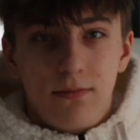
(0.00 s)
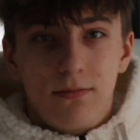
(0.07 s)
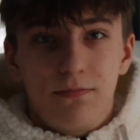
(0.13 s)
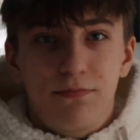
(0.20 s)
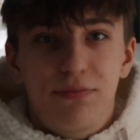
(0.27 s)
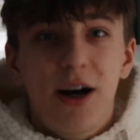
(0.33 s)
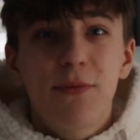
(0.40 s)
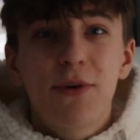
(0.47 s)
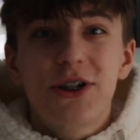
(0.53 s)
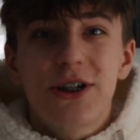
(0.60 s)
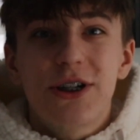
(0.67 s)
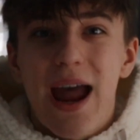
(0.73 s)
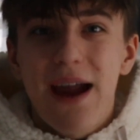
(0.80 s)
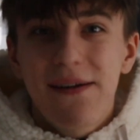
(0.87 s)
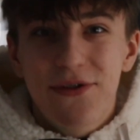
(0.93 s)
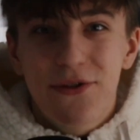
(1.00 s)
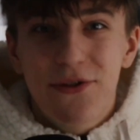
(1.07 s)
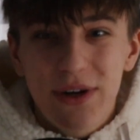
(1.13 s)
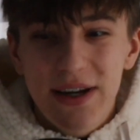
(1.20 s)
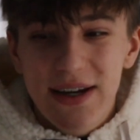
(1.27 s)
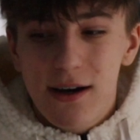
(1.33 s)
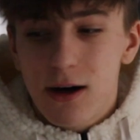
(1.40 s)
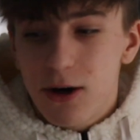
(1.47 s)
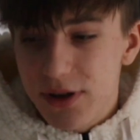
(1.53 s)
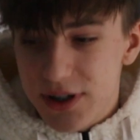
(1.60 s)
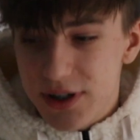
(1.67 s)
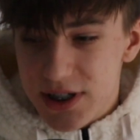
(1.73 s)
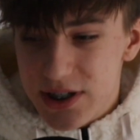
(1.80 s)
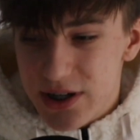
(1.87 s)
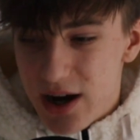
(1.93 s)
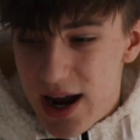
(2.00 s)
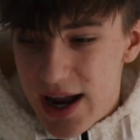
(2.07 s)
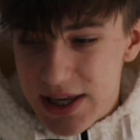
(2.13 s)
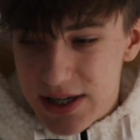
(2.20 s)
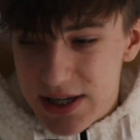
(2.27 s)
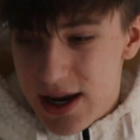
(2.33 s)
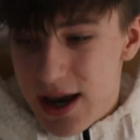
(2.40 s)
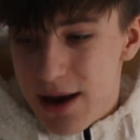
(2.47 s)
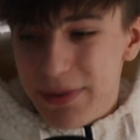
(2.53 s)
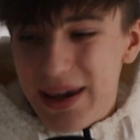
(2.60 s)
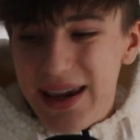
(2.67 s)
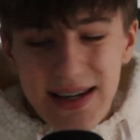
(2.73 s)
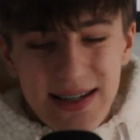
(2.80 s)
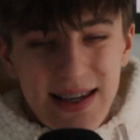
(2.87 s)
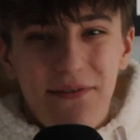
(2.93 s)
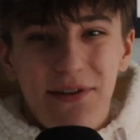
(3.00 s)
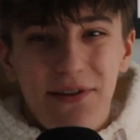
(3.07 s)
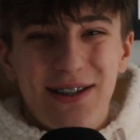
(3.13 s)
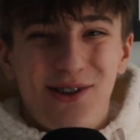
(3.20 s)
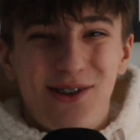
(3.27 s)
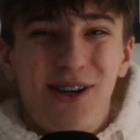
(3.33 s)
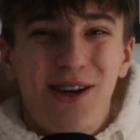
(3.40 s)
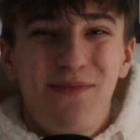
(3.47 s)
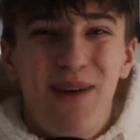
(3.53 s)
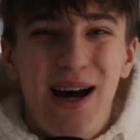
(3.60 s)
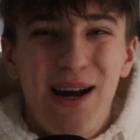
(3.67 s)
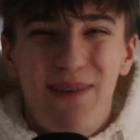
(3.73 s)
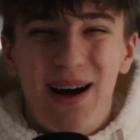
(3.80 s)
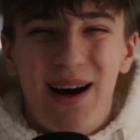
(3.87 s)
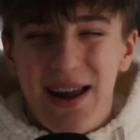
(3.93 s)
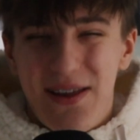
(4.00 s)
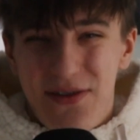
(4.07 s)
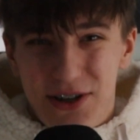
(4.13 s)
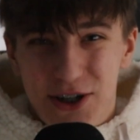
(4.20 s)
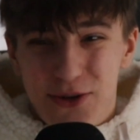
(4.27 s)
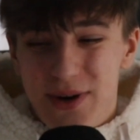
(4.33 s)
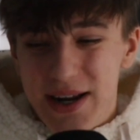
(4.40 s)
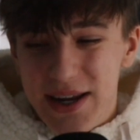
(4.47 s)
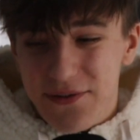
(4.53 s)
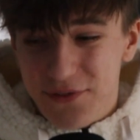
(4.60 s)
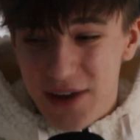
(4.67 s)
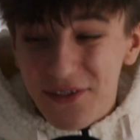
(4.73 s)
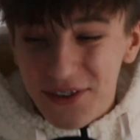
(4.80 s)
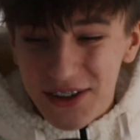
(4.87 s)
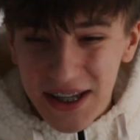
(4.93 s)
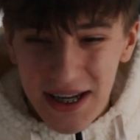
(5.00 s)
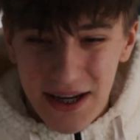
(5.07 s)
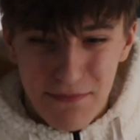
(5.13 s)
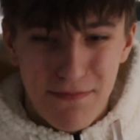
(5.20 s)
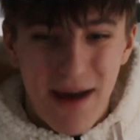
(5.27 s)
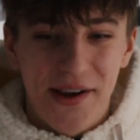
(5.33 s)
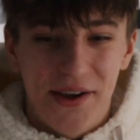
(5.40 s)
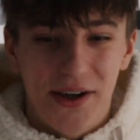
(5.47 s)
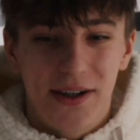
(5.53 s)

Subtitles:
pretty much an F3 car in disguise. P7 is occupied by the 2015 Manor.